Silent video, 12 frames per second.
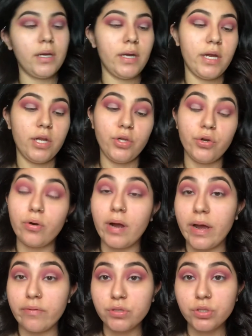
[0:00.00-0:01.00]
And you don't
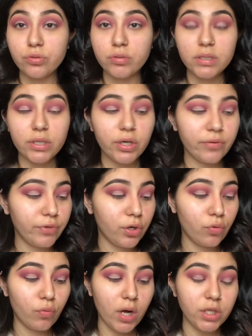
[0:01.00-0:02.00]
have to do a glitter if you
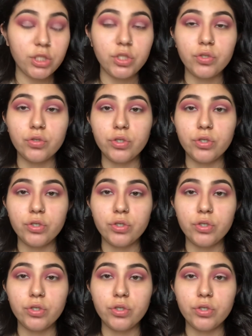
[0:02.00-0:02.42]
don't want to.